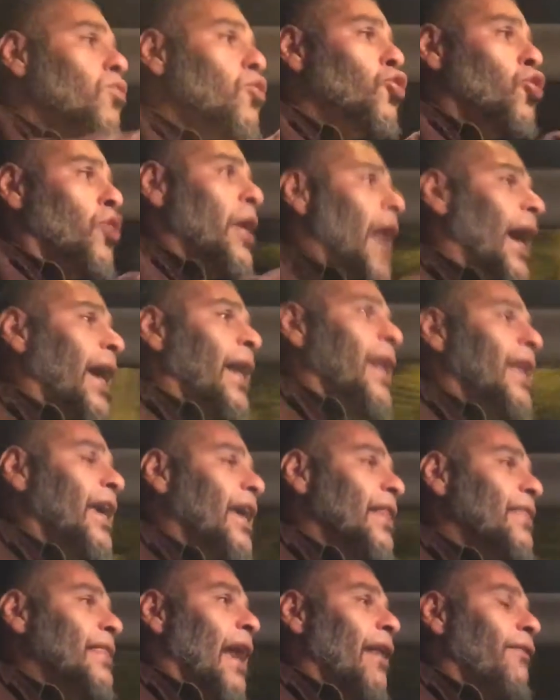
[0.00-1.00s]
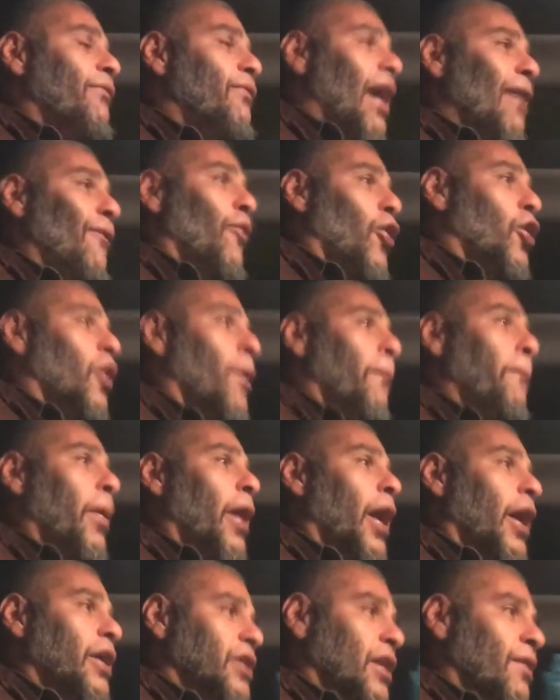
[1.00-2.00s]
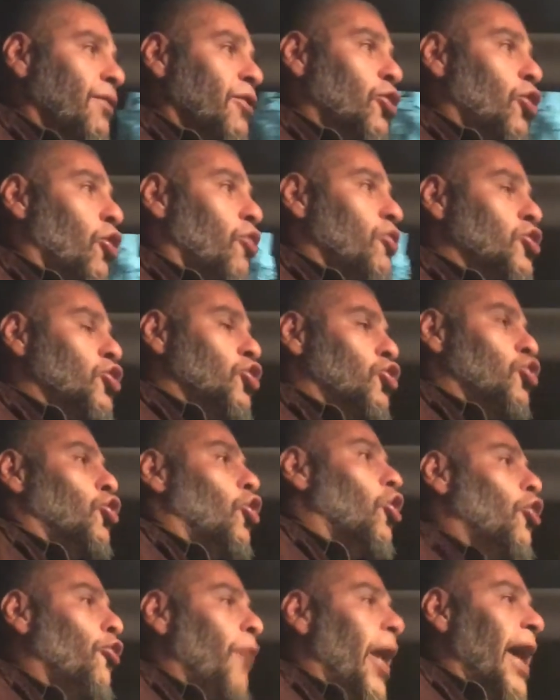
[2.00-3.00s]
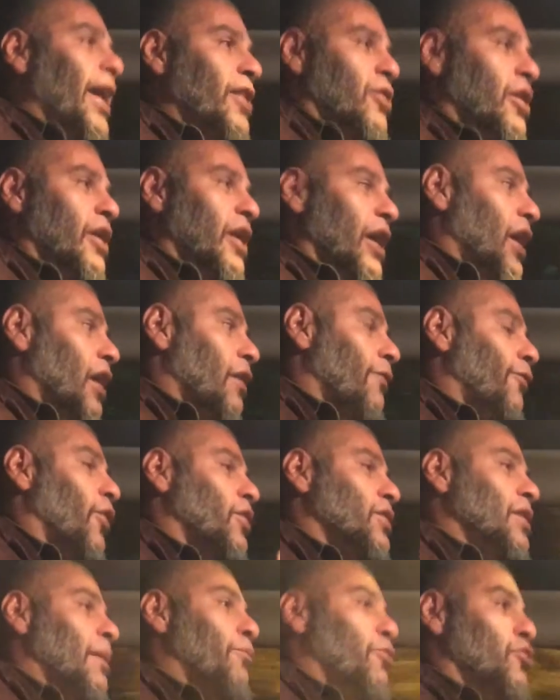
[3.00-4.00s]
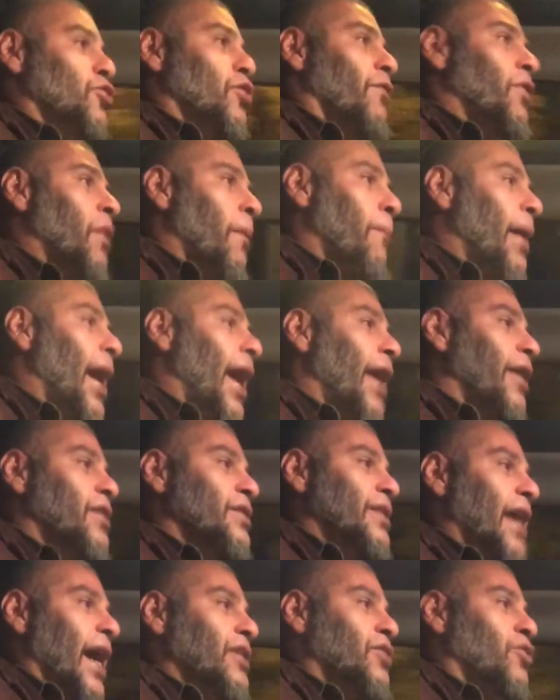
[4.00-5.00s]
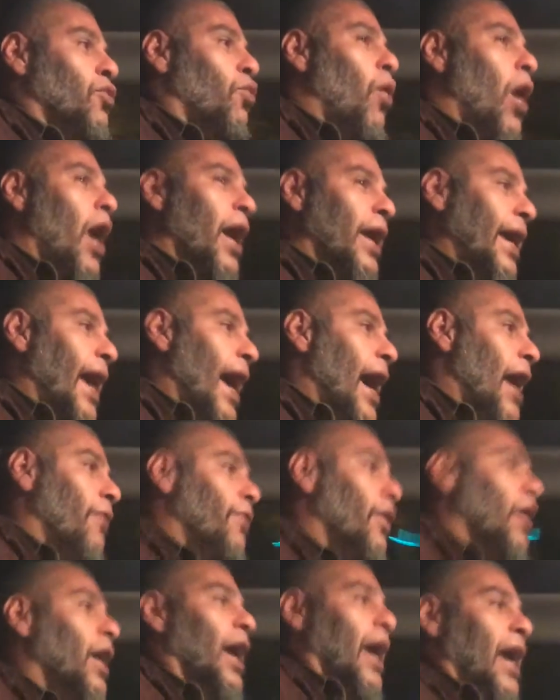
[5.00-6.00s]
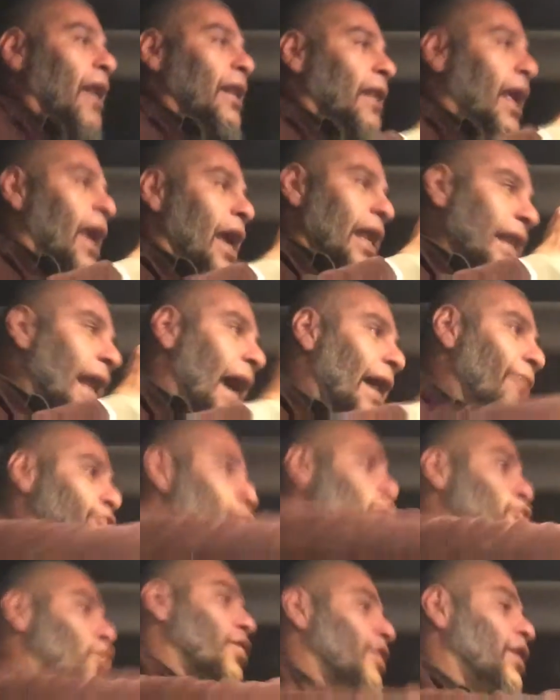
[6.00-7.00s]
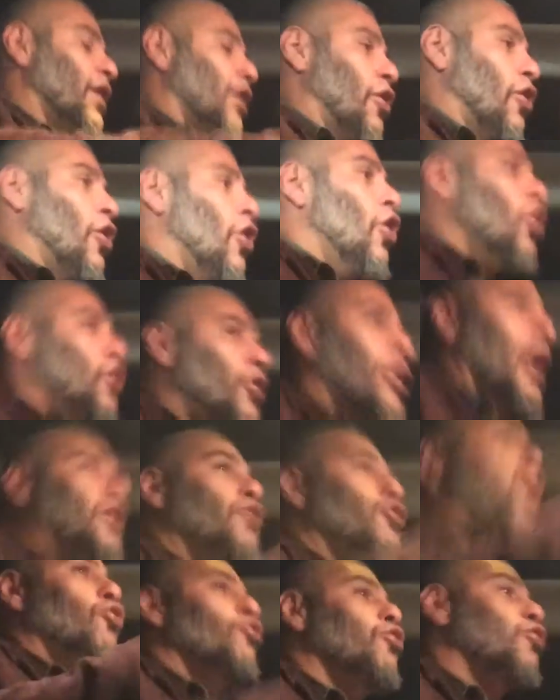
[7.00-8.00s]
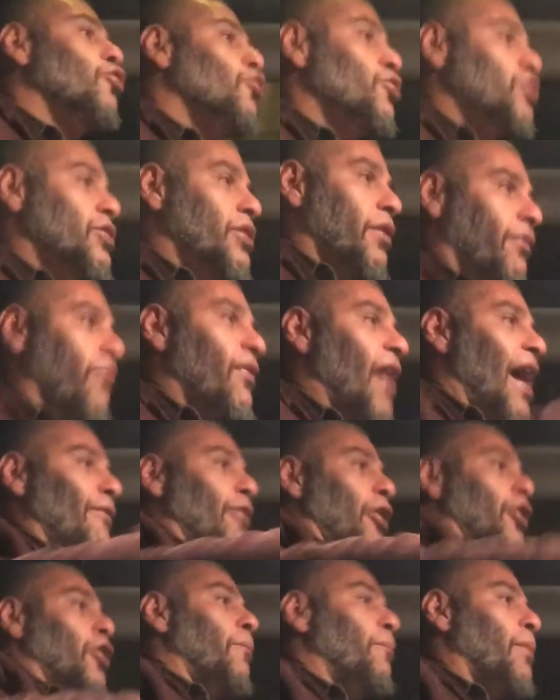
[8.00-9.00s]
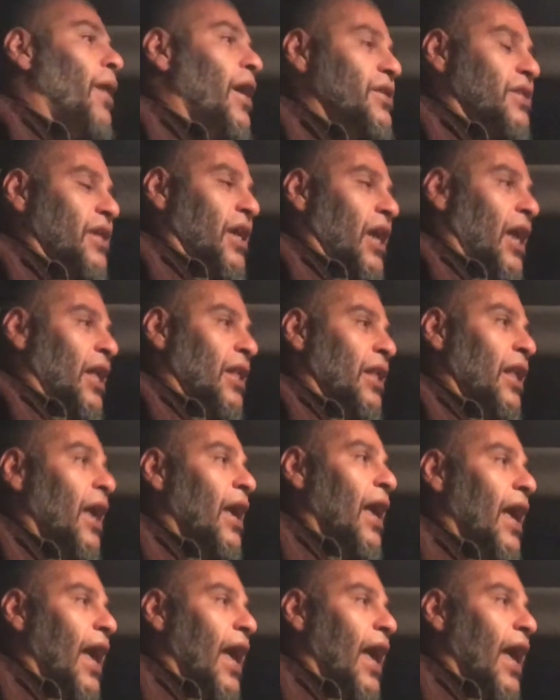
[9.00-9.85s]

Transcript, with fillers: you're not going to get that 500 bucks, even though it's your right to get it. For example, so if the buyer decides to walk out and, and not do the deal, they do lose their 500 bucks in